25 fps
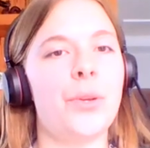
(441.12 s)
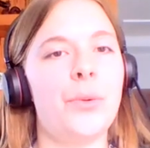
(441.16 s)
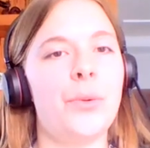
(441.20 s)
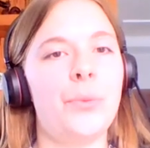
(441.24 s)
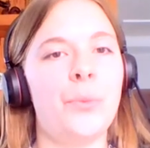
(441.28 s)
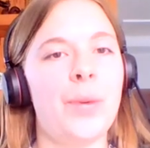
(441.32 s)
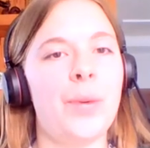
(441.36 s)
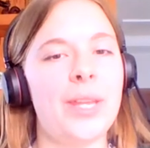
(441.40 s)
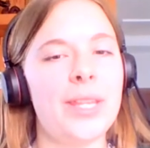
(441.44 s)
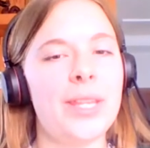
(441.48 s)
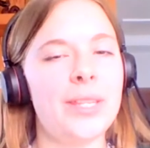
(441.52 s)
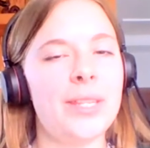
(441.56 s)

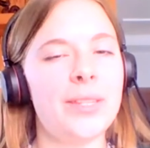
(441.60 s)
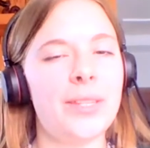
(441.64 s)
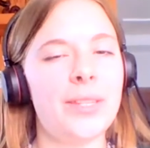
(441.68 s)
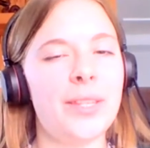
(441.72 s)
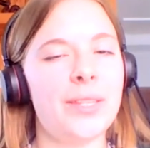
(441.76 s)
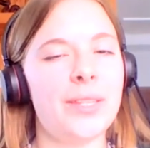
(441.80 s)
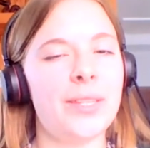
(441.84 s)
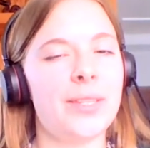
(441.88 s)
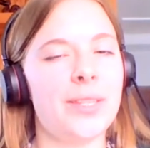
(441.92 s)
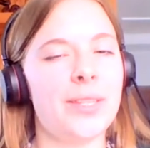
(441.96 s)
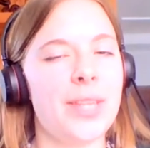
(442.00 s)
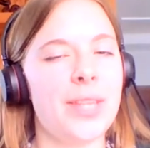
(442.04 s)
what is the
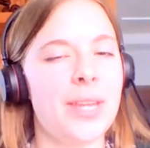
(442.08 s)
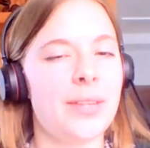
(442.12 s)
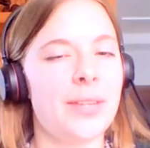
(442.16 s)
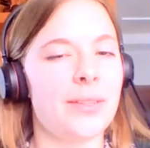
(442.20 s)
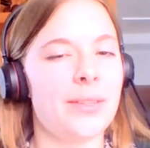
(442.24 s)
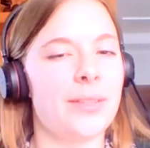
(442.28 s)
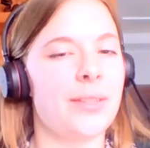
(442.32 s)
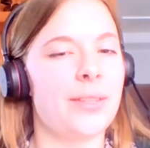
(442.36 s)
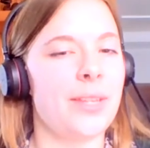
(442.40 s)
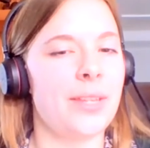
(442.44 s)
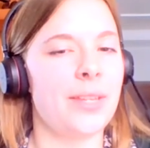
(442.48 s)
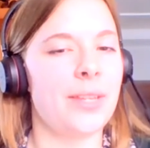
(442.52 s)

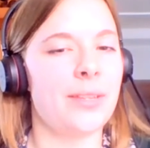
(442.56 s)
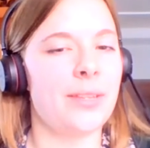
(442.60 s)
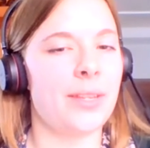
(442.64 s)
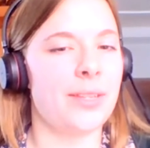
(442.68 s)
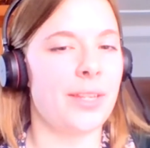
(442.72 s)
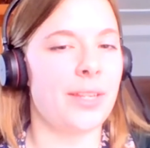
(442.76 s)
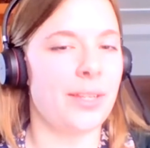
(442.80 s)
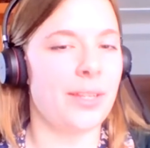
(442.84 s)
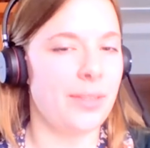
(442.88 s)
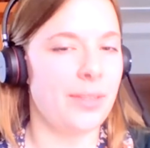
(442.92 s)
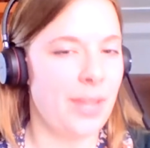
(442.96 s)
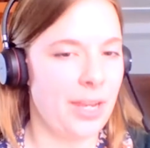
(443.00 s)
CSC
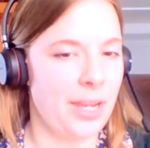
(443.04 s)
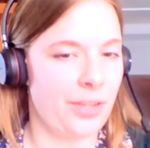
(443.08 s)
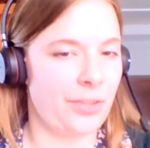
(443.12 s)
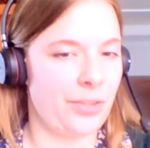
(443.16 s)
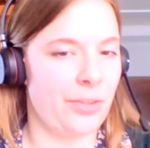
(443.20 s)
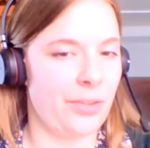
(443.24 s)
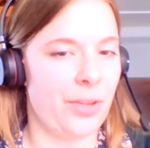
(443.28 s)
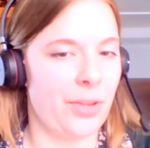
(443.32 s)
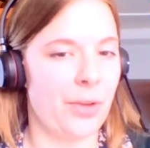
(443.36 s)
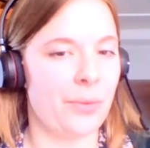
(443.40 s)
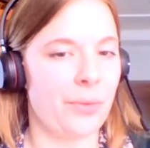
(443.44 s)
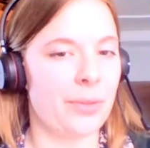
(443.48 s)

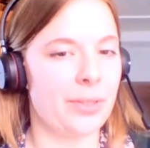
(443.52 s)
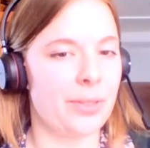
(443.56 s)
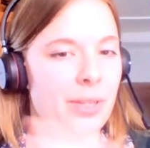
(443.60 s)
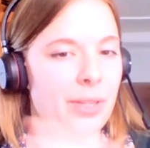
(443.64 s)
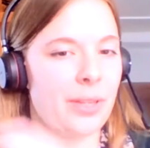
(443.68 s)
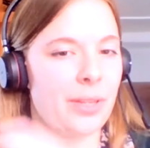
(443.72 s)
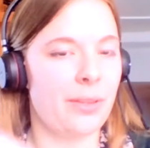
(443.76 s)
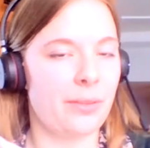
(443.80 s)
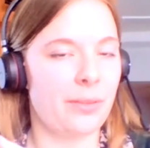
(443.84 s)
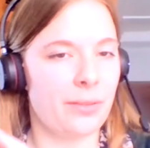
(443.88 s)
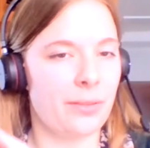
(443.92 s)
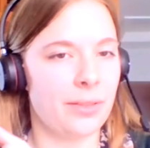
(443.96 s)
designation though?
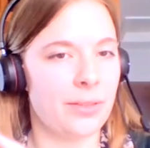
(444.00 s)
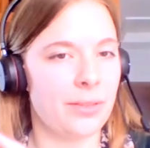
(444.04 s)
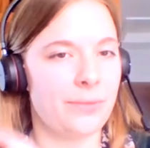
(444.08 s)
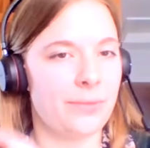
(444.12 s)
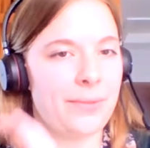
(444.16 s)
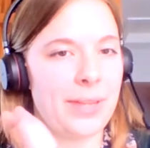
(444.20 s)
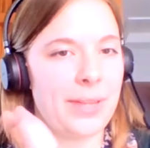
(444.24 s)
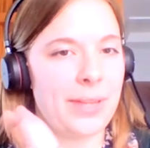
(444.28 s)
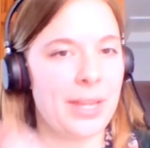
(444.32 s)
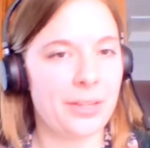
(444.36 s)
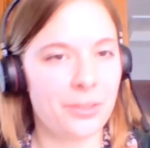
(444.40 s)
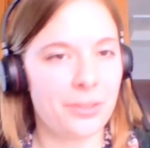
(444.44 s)
Because a
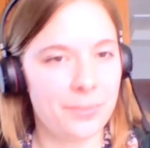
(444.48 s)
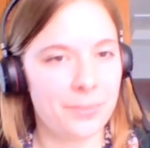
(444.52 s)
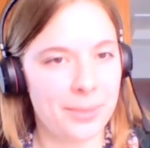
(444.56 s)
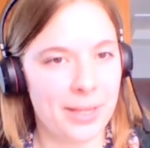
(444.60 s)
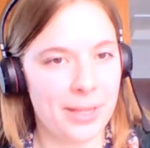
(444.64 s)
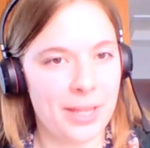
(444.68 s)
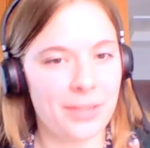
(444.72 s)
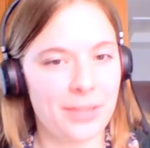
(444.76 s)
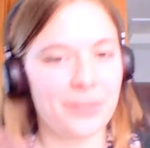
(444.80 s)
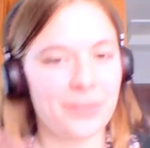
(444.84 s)
financial planner is